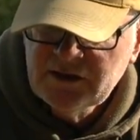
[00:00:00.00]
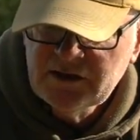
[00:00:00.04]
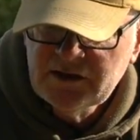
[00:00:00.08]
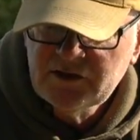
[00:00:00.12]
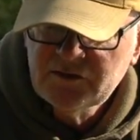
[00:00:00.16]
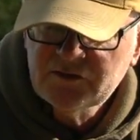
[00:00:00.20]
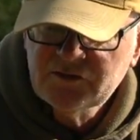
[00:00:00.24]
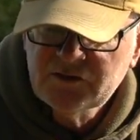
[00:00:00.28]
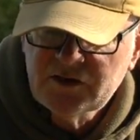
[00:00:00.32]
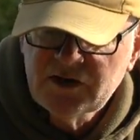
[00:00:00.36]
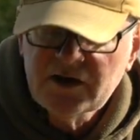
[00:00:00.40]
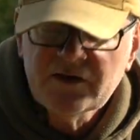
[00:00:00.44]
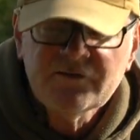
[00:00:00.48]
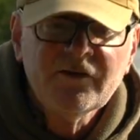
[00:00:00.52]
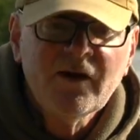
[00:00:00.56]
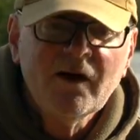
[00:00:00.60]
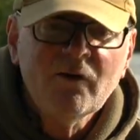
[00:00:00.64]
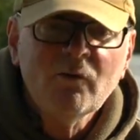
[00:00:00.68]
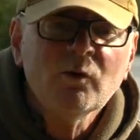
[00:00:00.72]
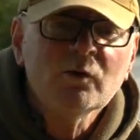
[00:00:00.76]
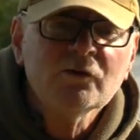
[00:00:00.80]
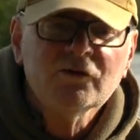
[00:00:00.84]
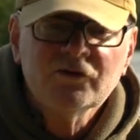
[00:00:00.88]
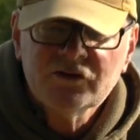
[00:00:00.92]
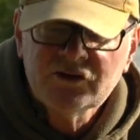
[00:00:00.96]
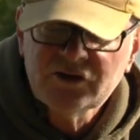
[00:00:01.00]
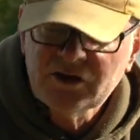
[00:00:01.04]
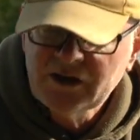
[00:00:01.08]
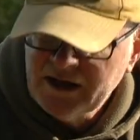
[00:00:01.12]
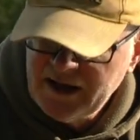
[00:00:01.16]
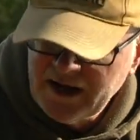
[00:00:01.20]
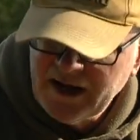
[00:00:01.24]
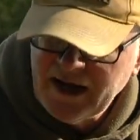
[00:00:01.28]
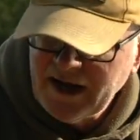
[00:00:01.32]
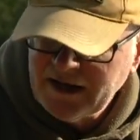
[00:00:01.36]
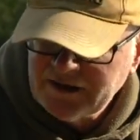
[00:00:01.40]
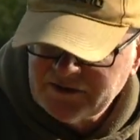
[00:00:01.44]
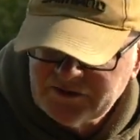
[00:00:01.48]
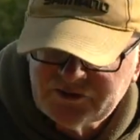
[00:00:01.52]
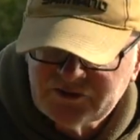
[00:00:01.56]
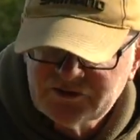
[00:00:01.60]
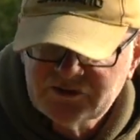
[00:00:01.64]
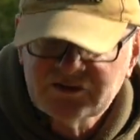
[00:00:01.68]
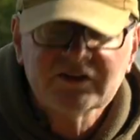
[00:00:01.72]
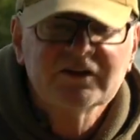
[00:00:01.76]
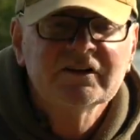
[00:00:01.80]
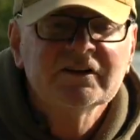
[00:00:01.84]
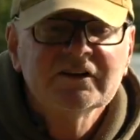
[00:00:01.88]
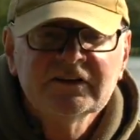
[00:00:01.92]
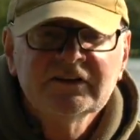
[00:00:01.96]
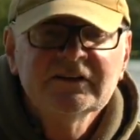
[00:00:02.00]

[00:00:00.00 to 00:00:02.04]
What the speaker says: is that if I was to cast